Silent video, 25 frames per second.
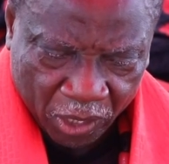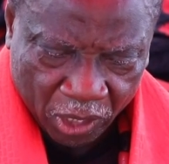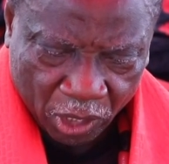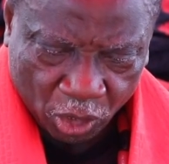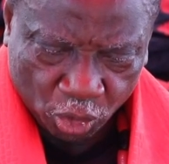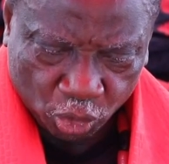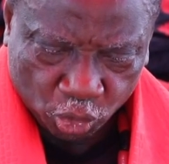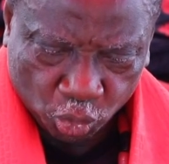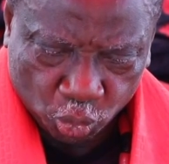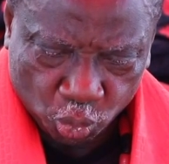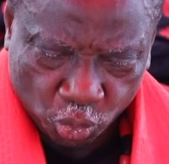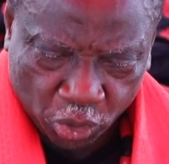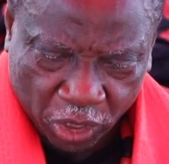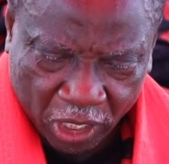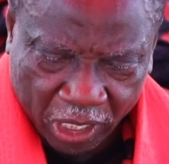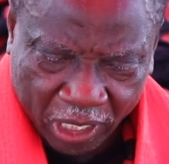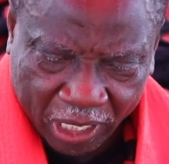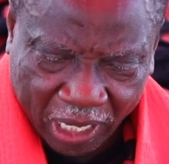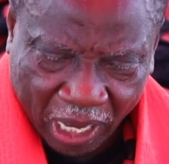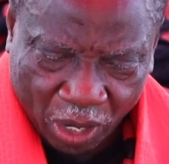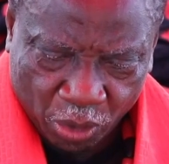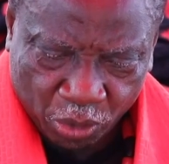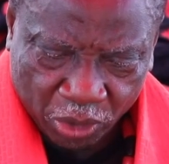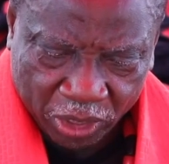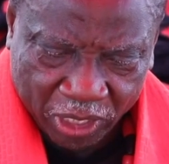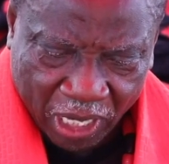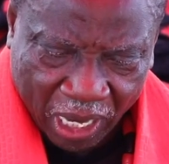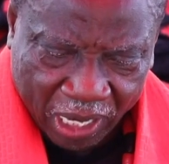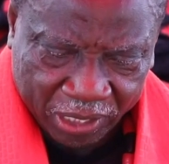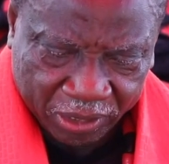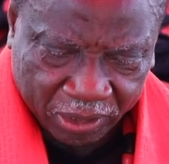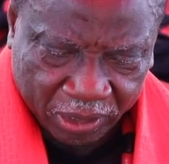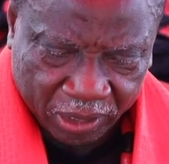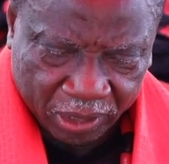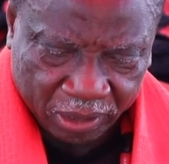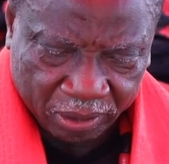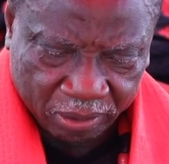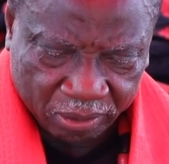the Osu King
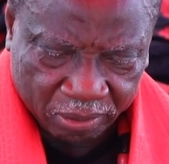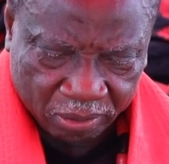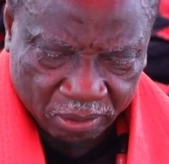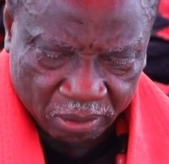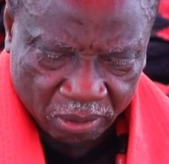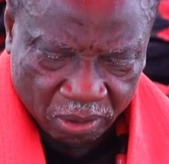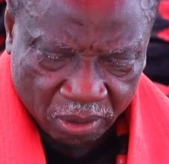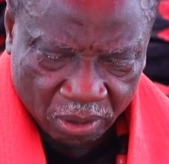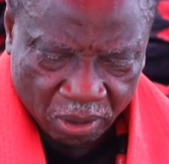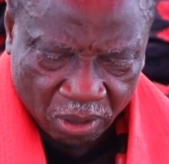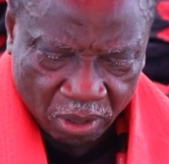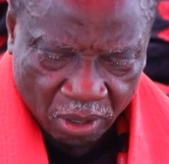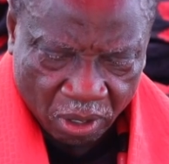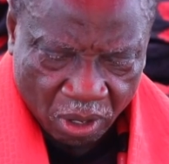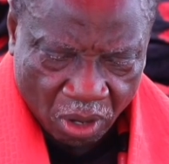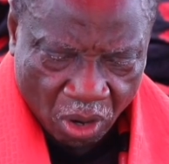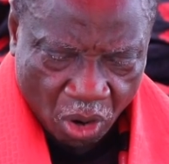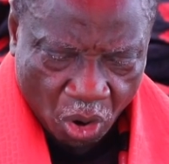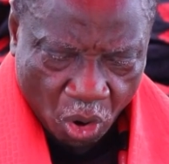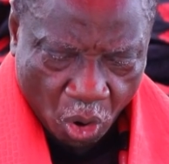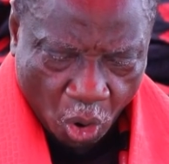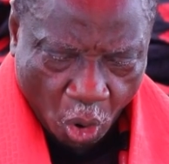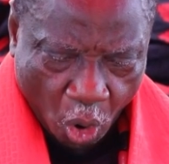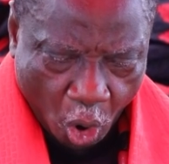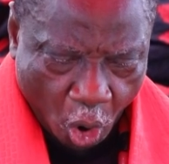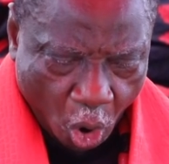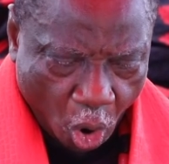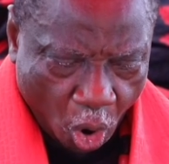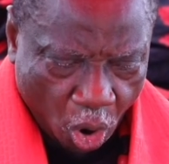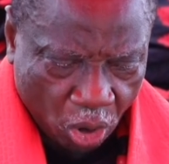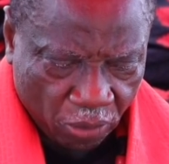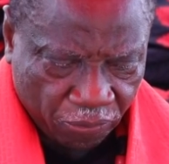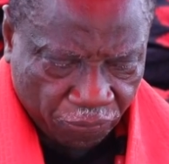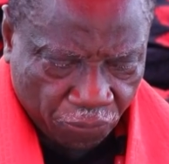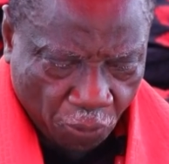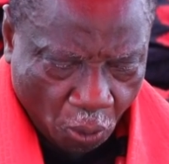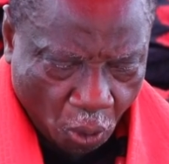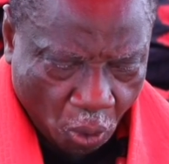Jasi
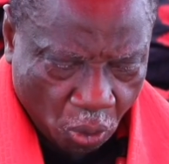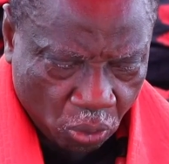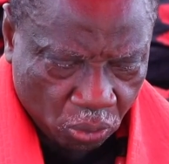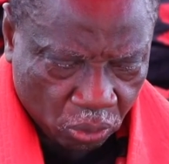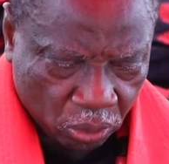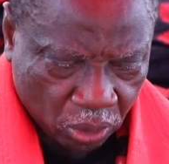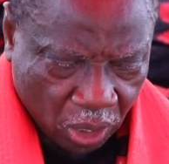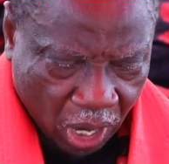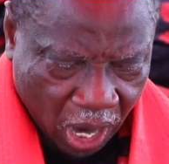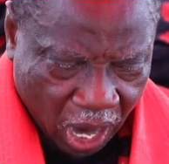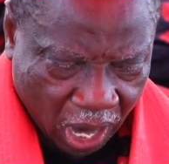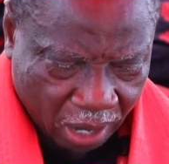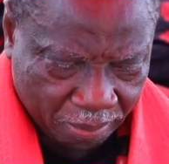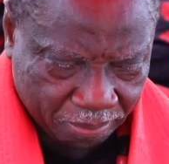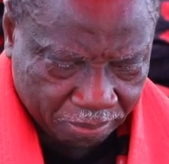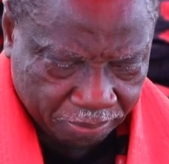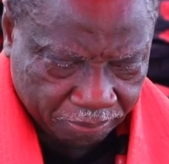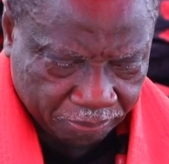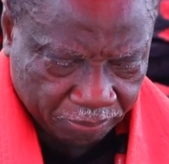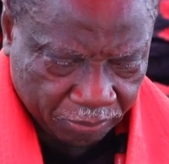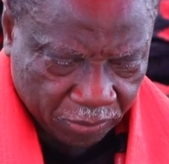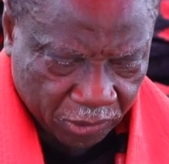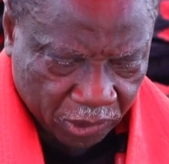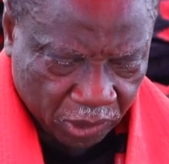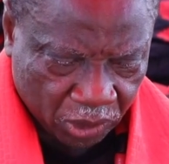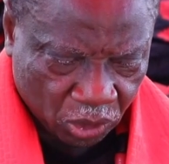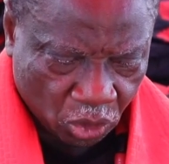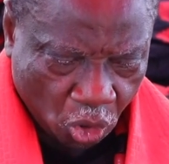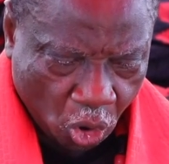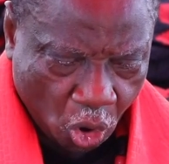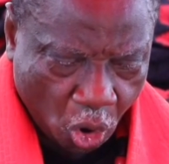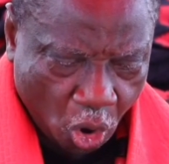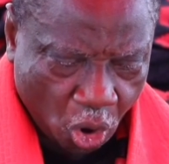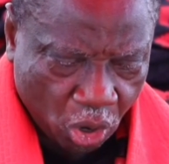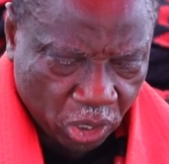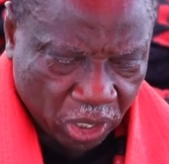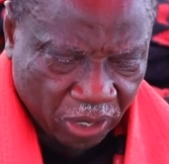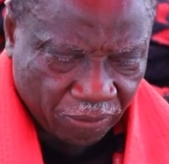called for calm in
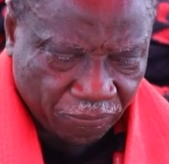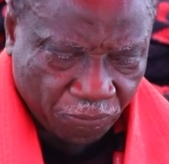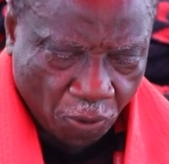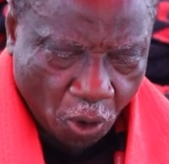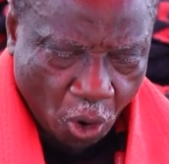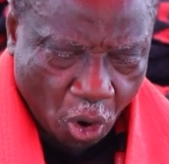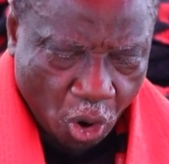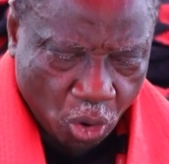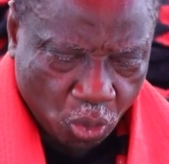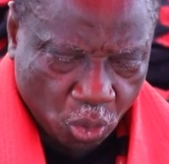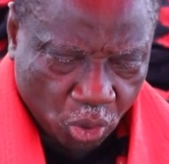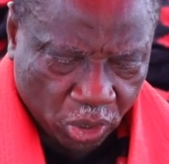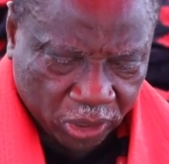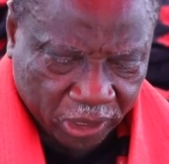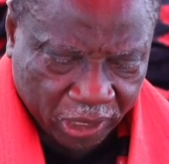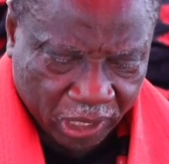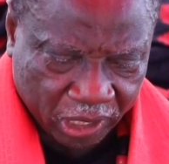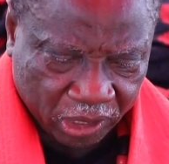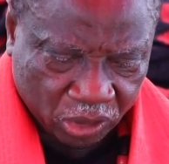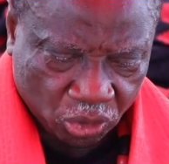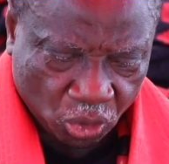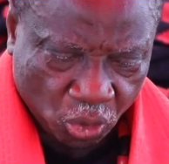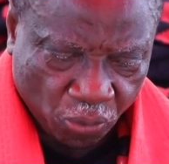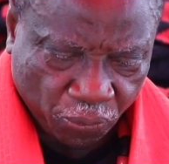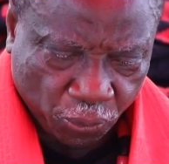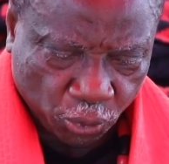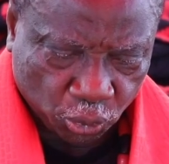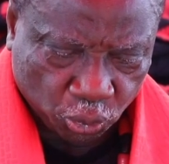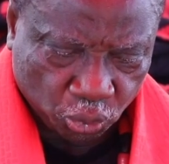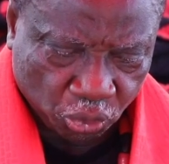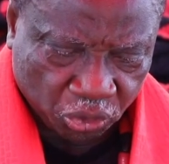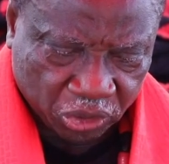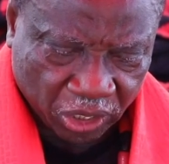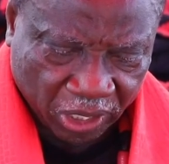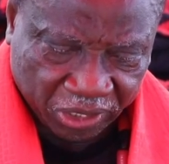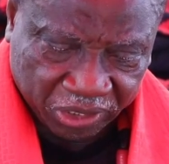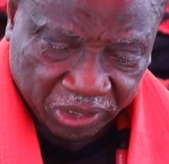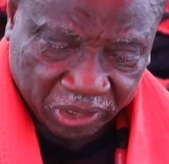all the four quarters of
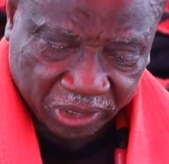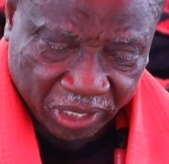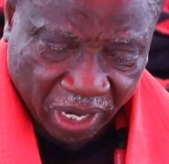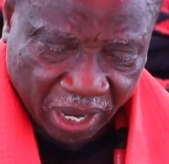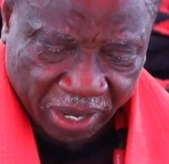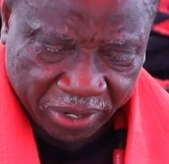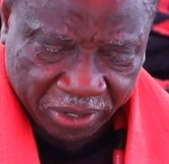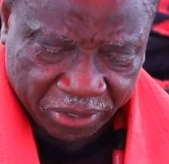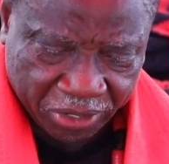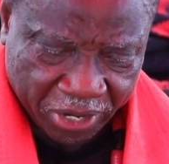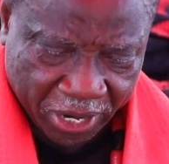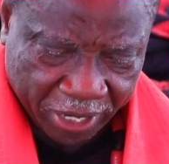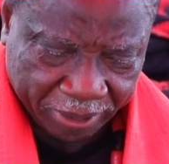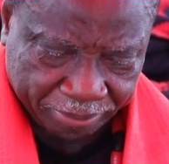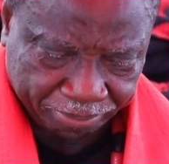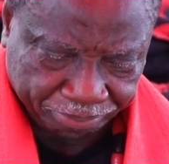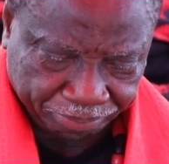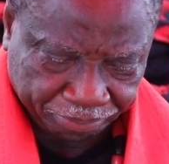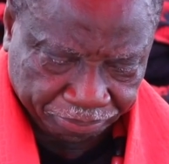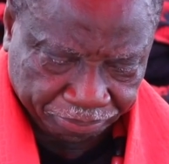Osu traditional area